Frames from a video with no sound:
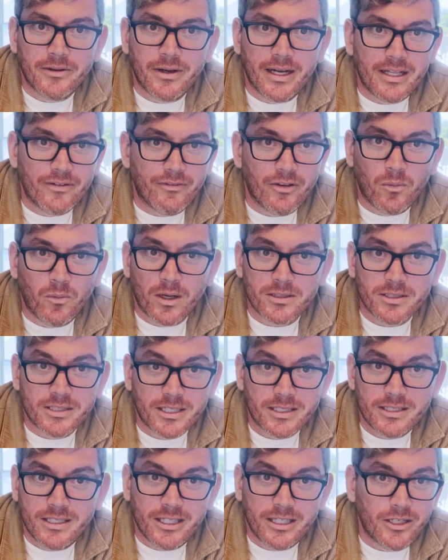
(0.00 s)
And if he wants to
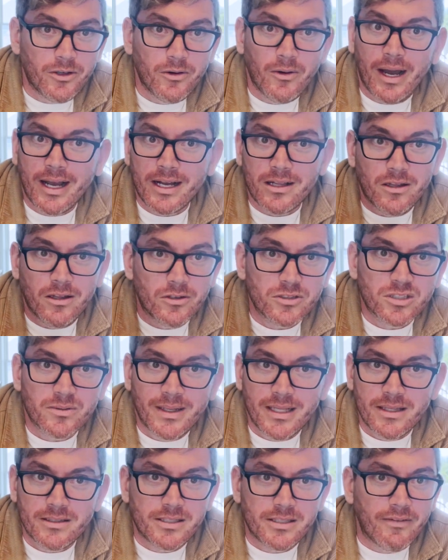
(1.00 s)
continue, I close him
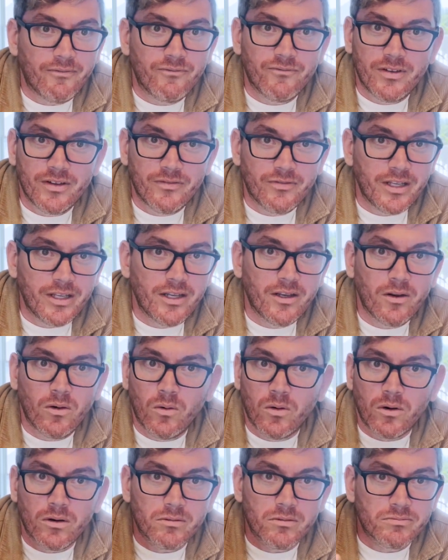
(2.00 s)
at seven hundred fifty
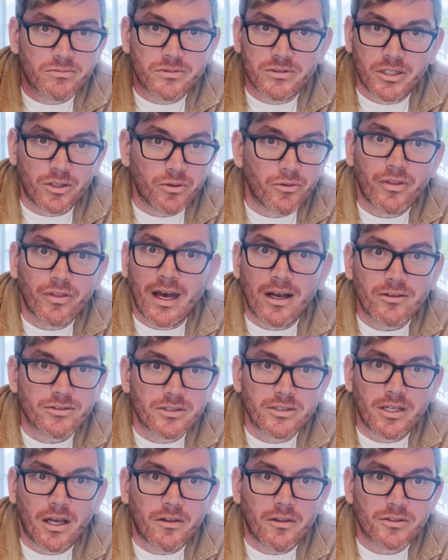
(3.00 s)
dollars or two
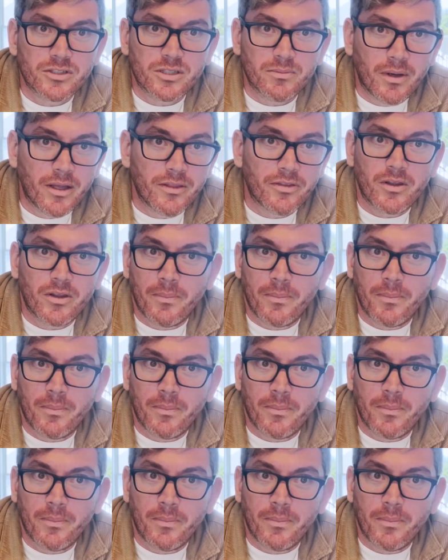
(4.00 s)
thousand dollars a month,